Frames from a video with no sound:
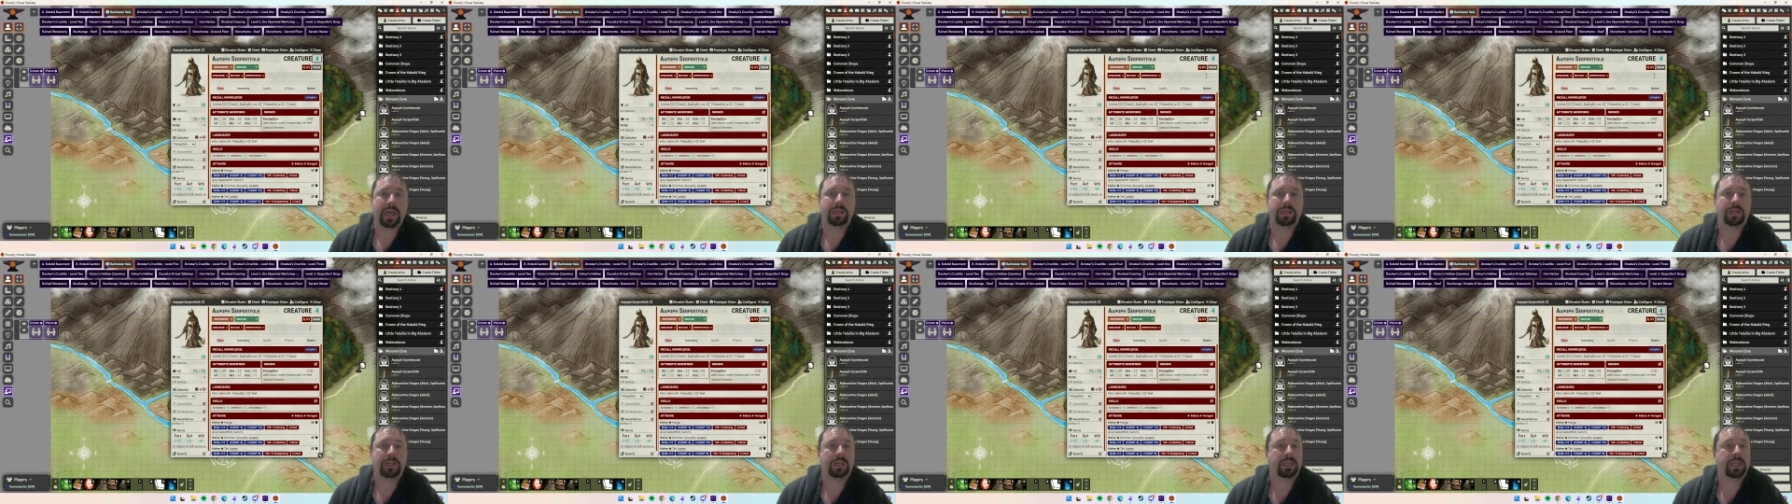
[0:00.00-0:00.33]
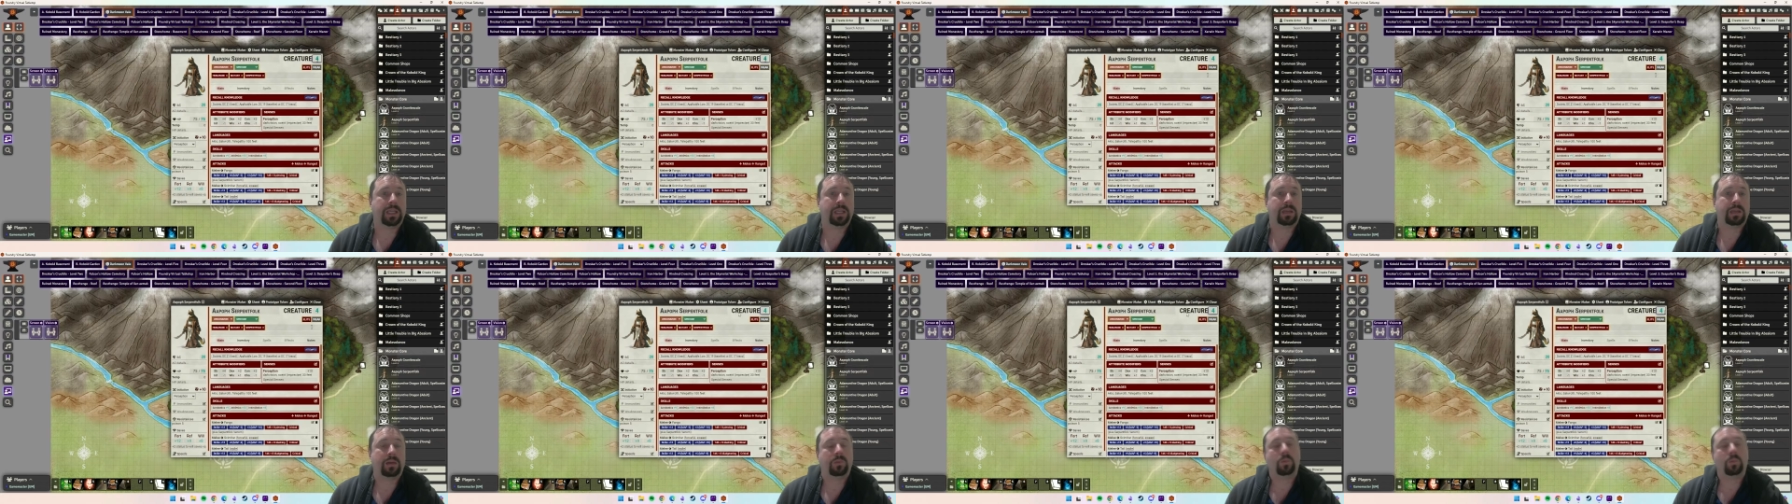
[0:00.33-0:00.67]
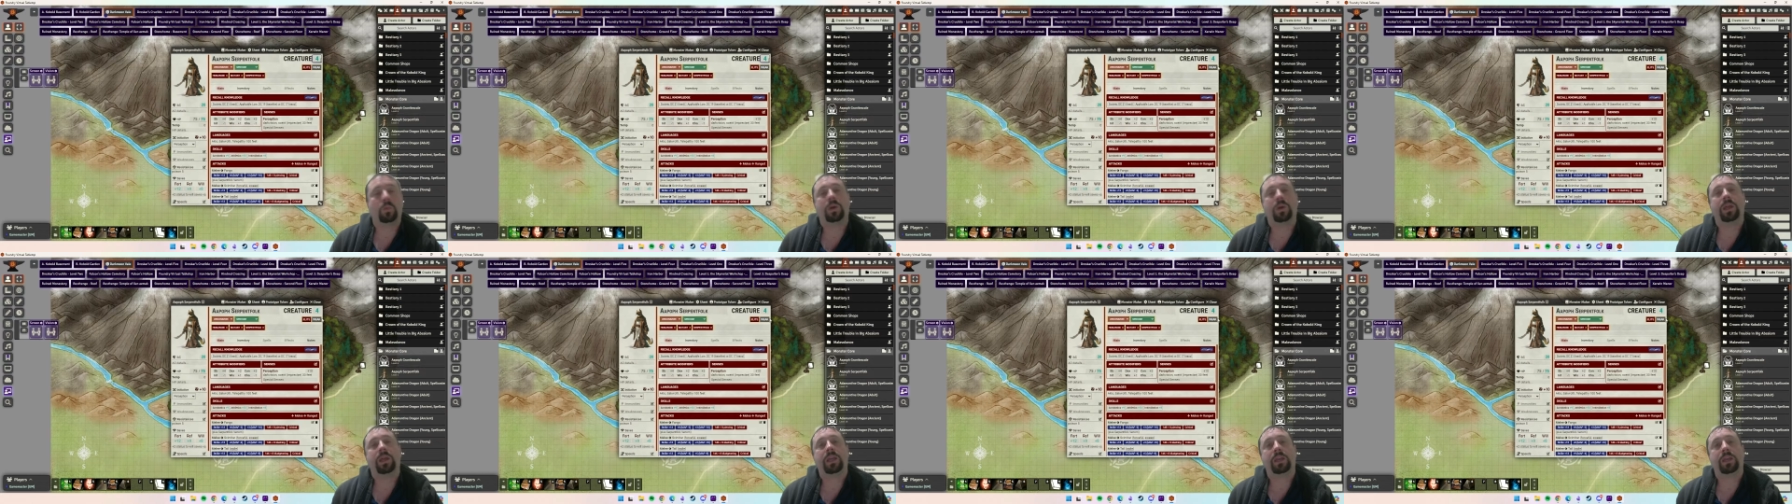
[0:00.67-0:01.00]
add in
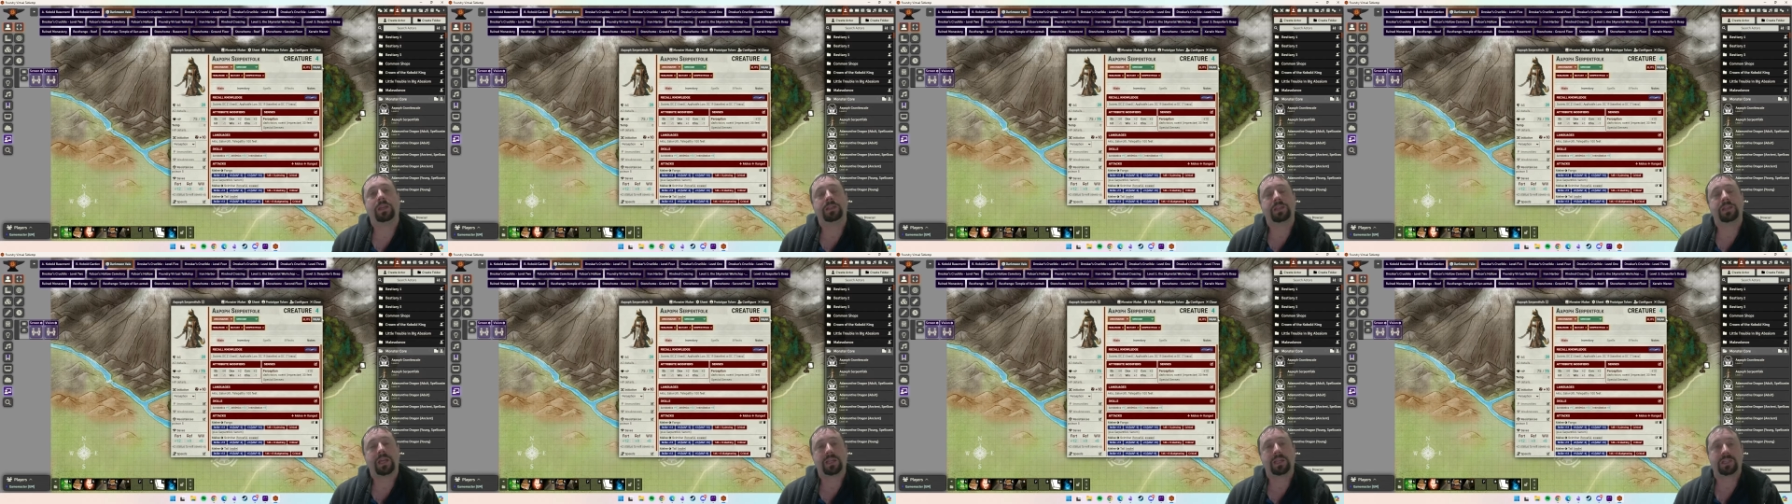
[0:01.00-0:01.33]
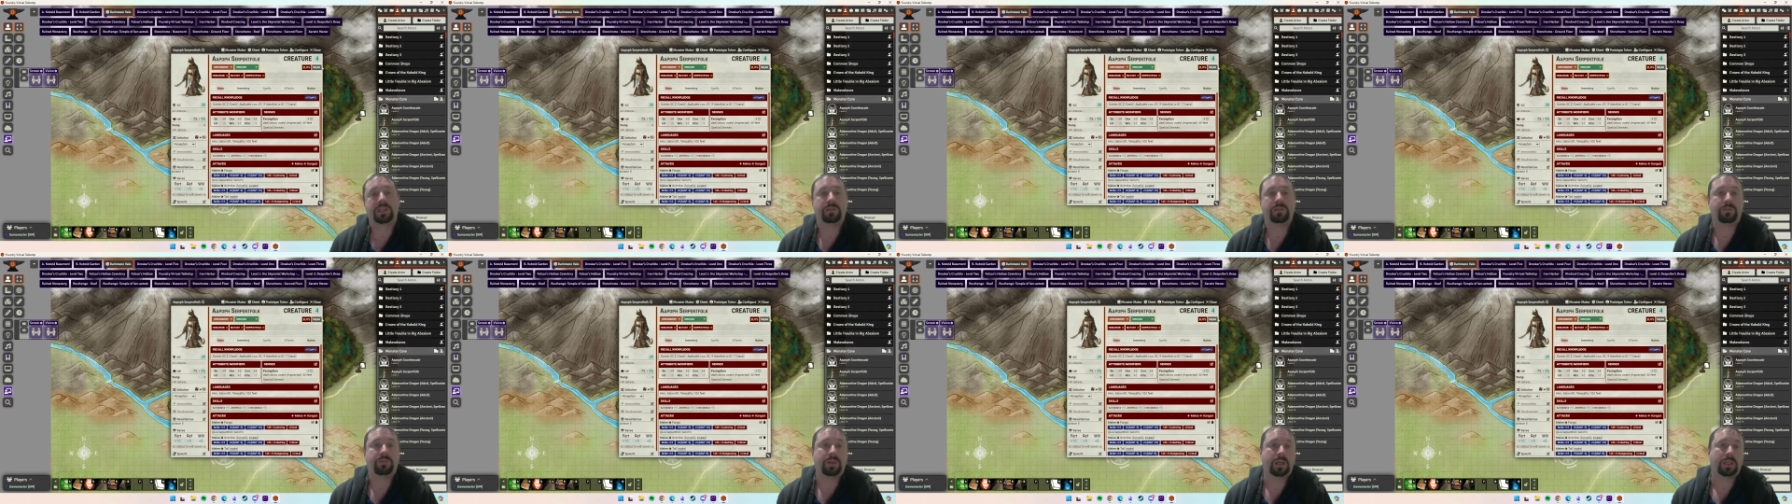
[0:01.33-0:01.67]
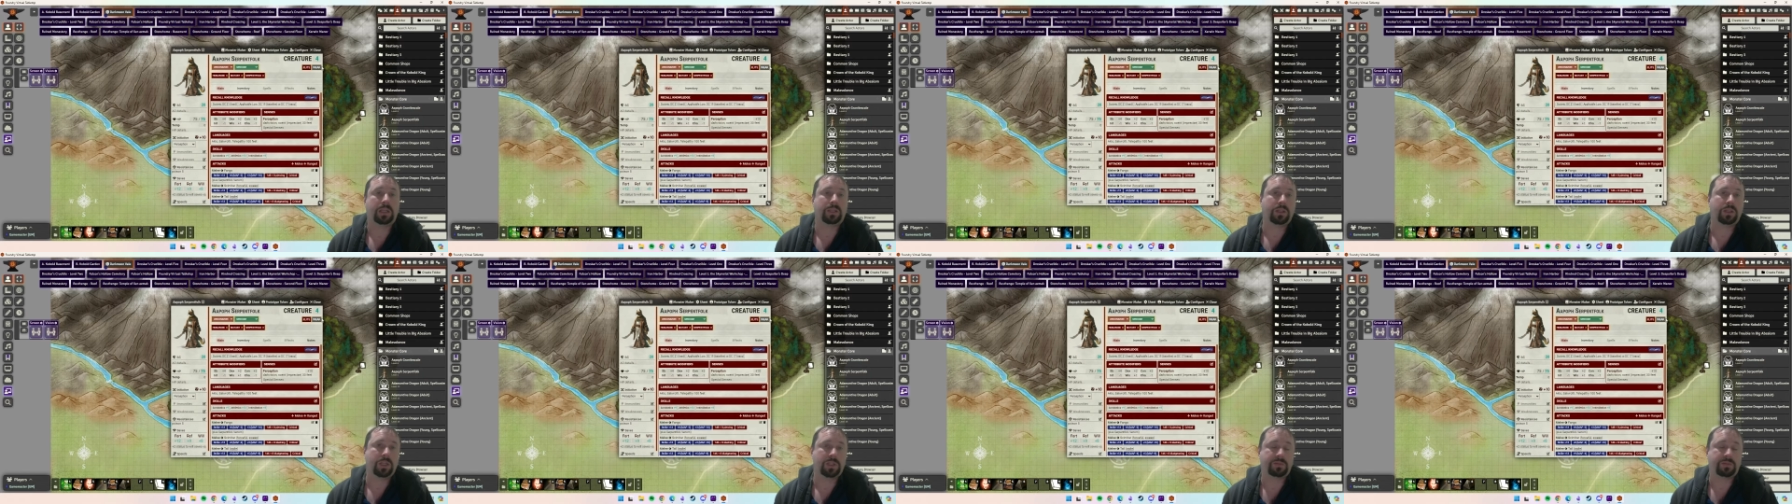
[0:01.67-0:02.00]
elite and weak is actually
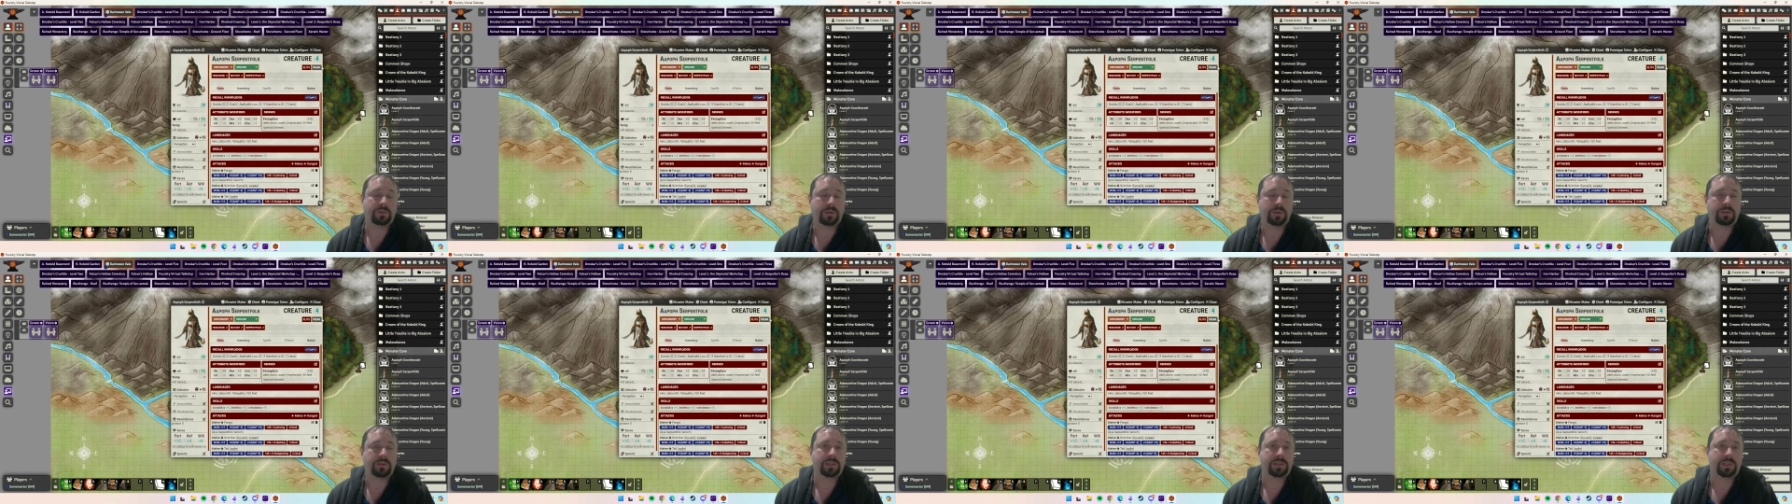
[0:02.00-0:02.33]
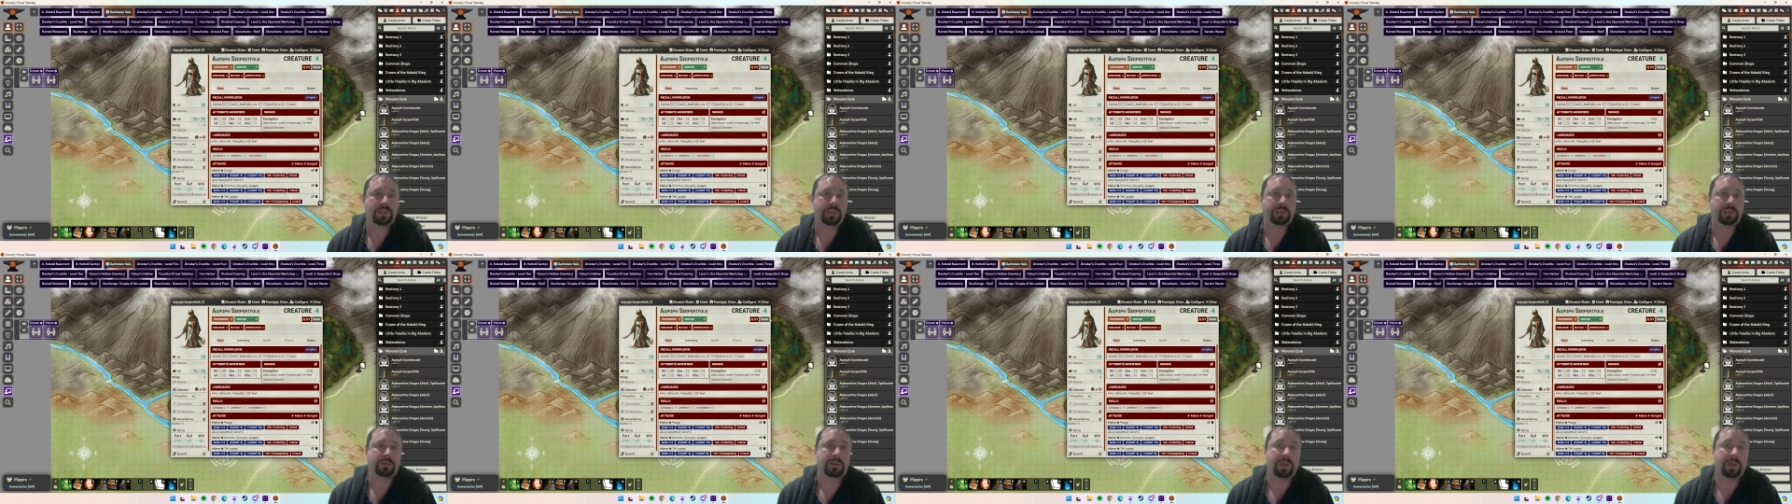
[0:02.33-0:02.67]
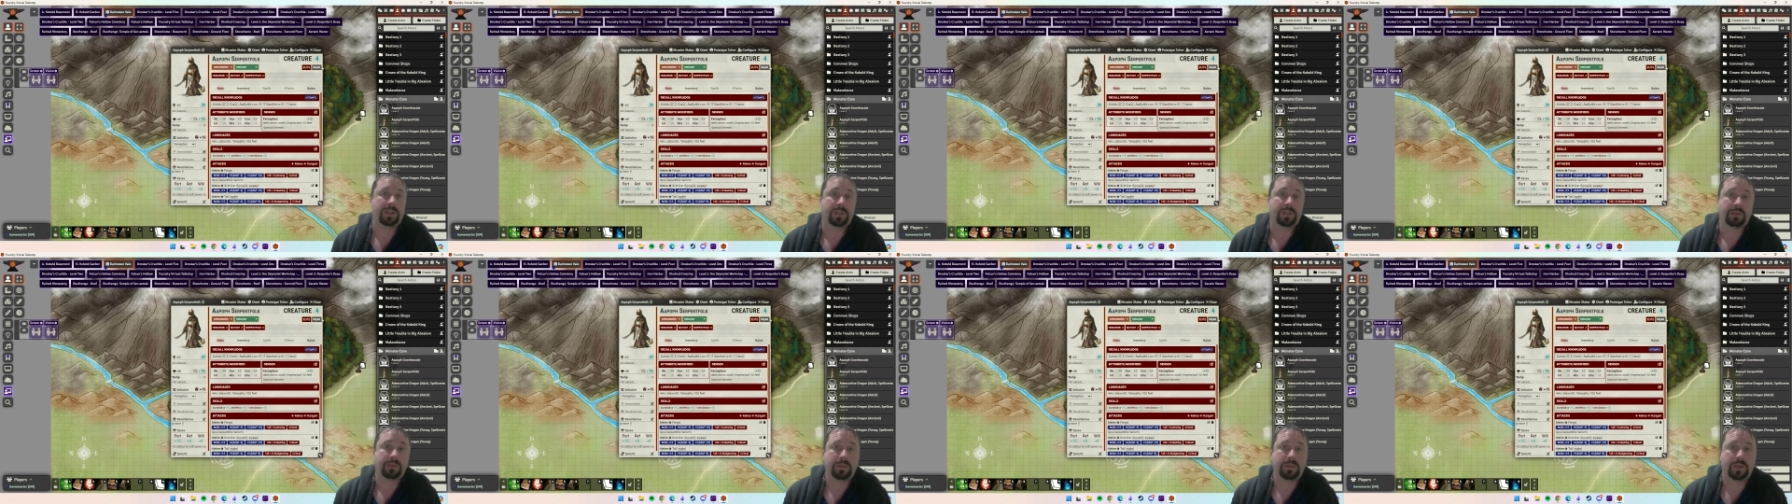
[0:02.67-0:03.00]
really useful in the
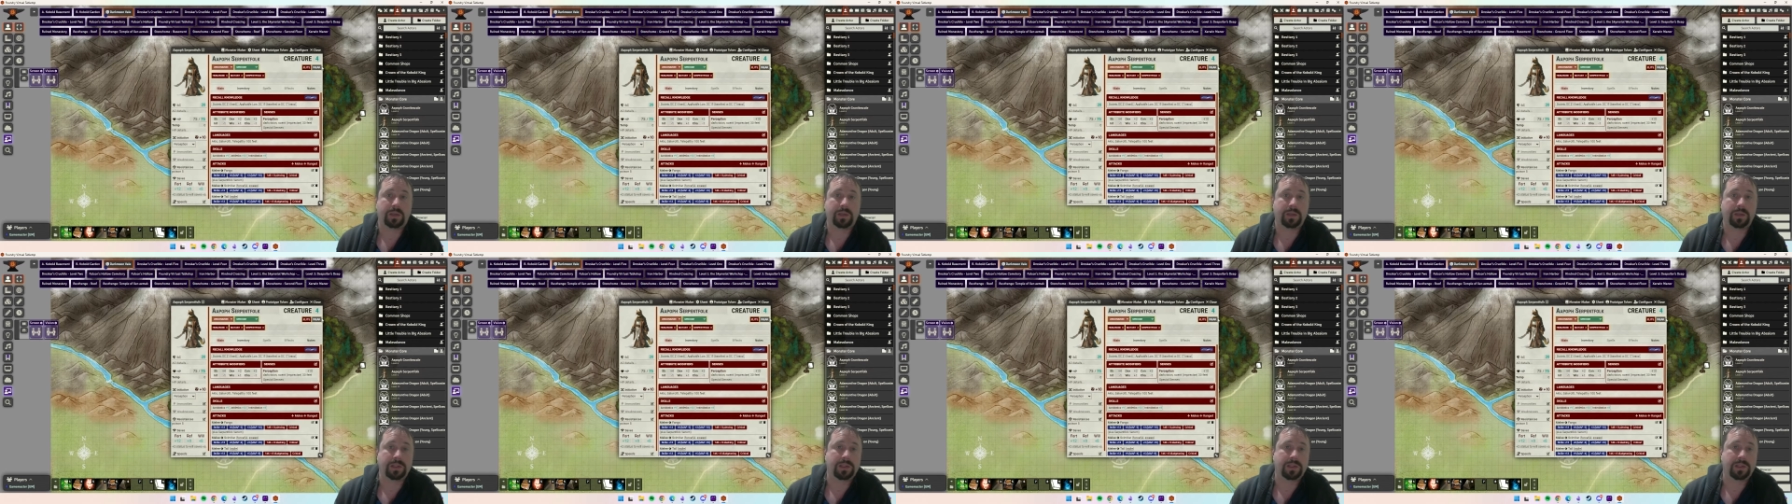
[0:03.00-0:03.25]
situation,